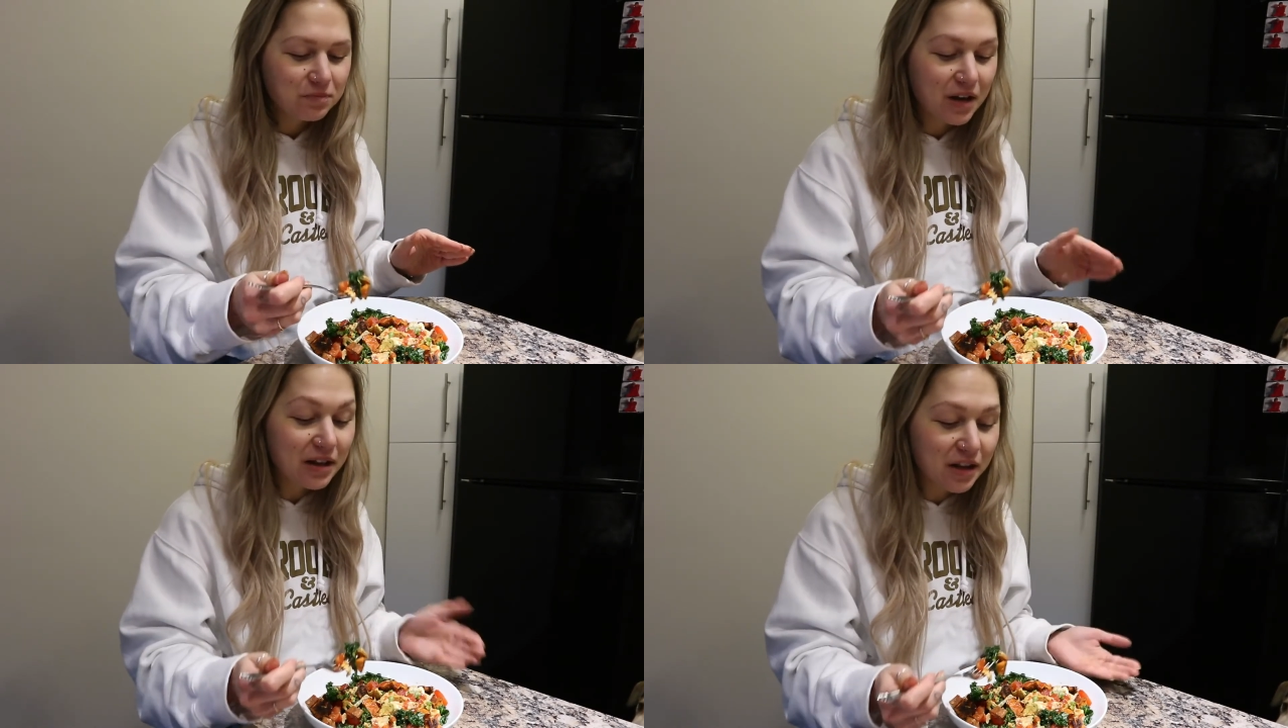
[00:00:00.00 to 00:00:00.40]

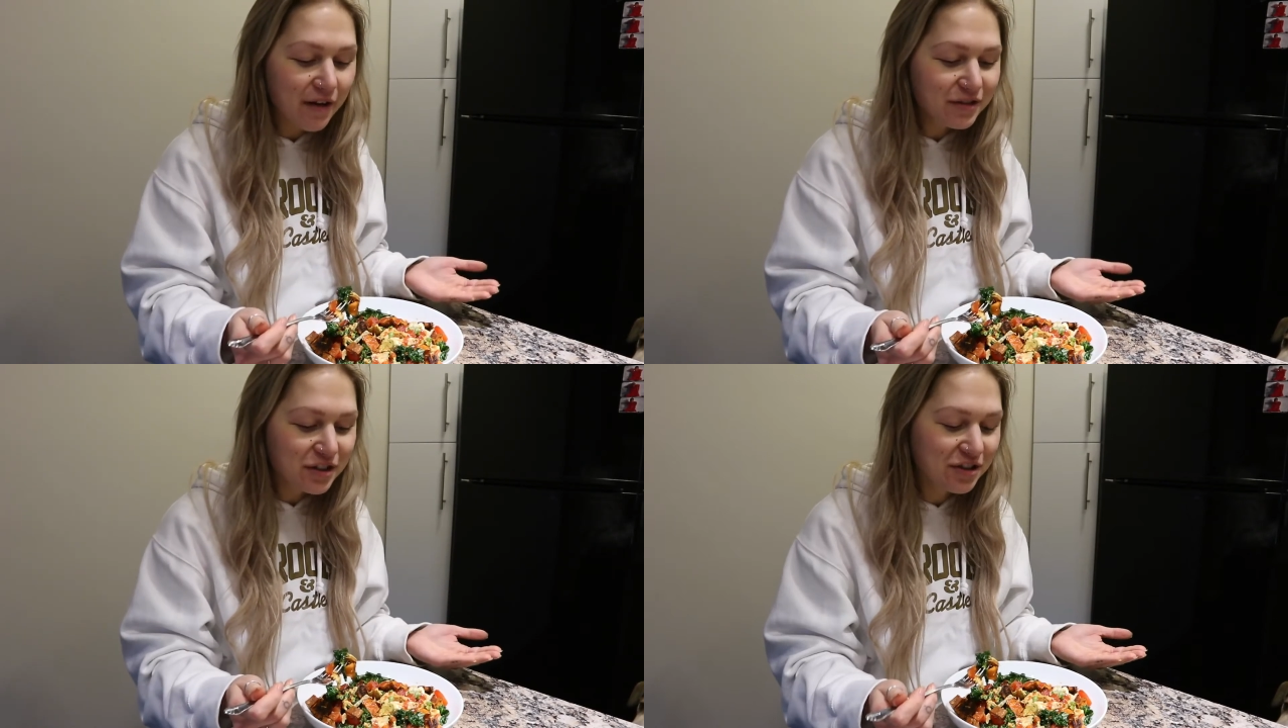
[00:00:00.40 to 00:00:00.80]
I
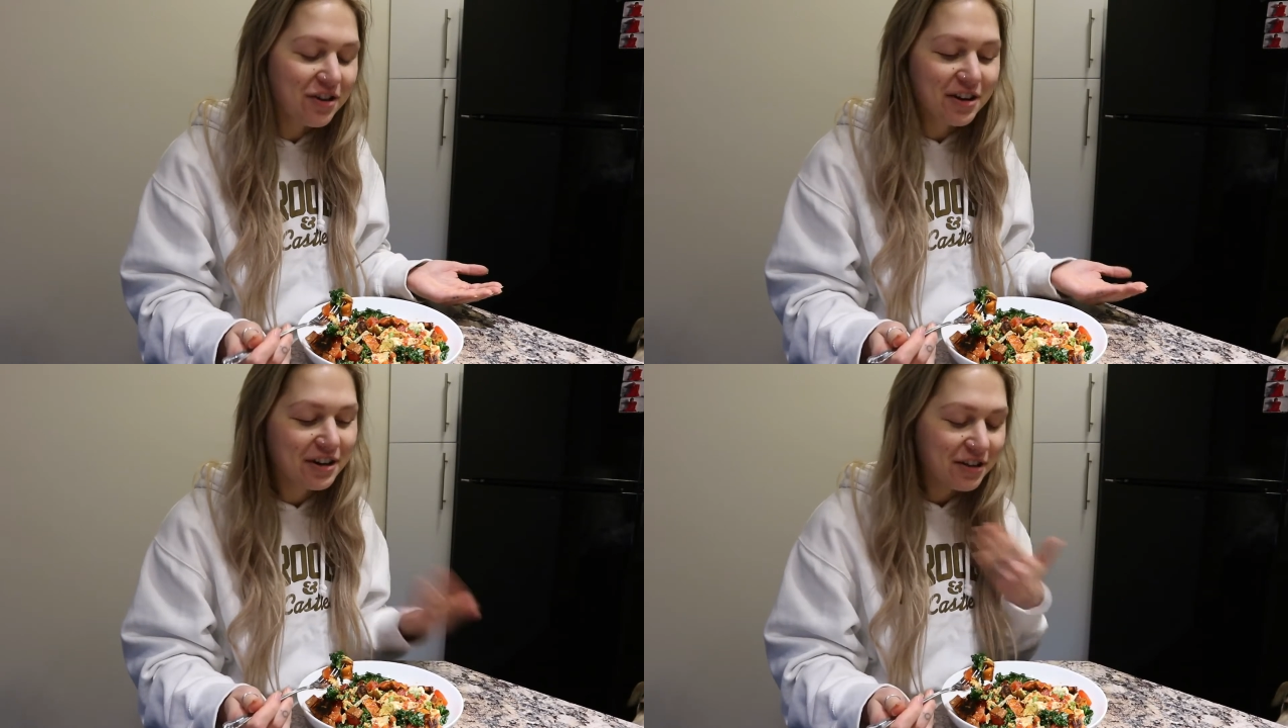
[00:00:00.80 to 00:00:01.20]
love to
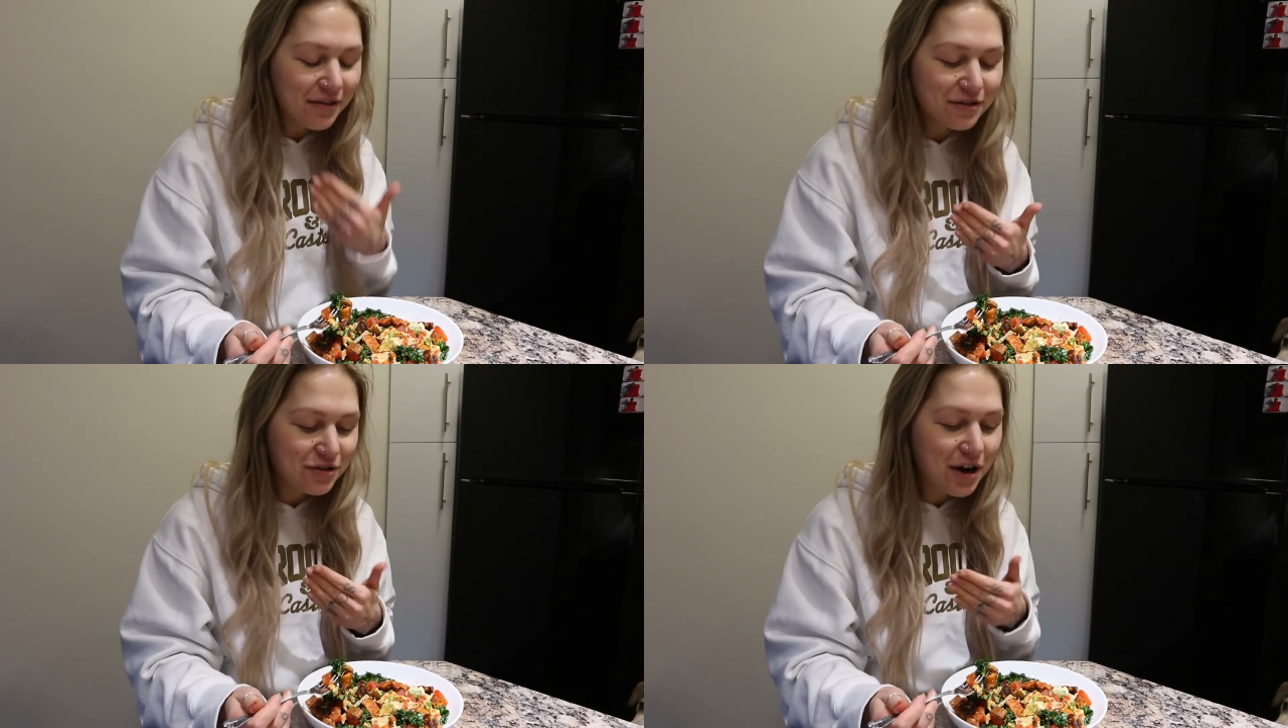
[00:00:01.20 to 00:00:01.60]
cook and I
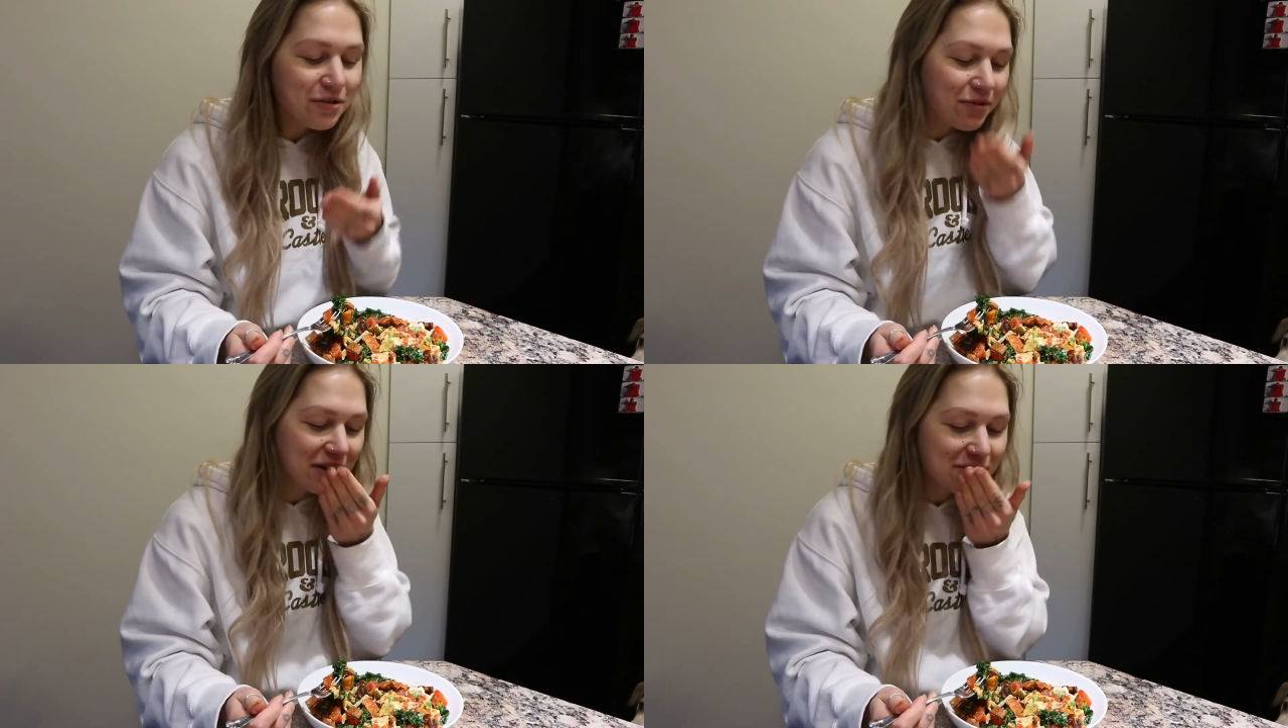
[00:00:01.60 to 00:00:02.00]
love to try
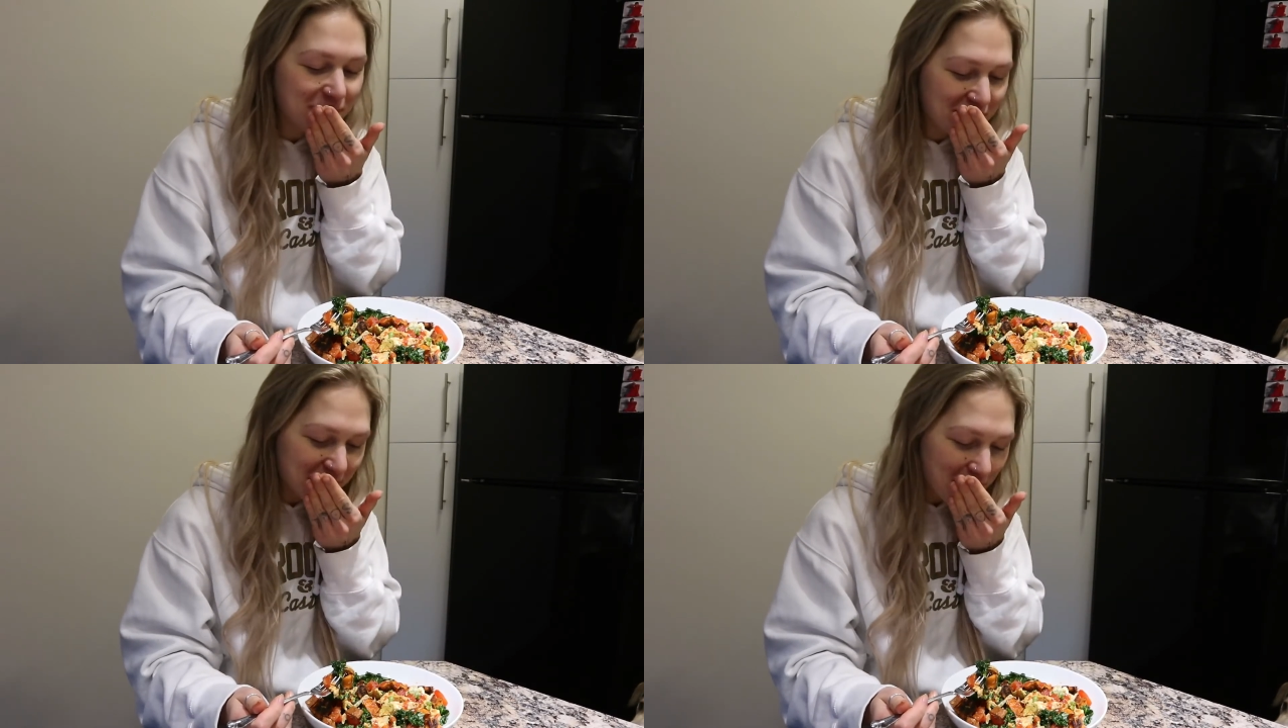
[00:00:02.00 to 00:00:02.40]
new
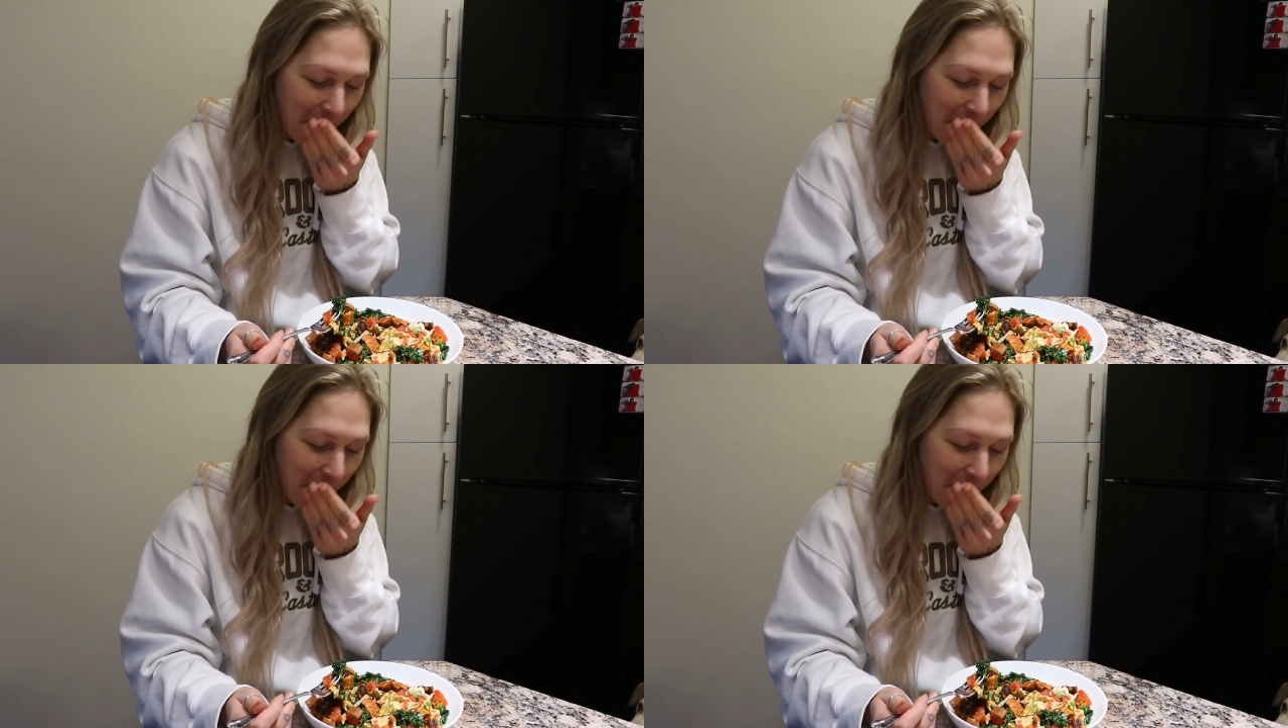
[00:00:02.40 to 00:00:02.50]
recipes,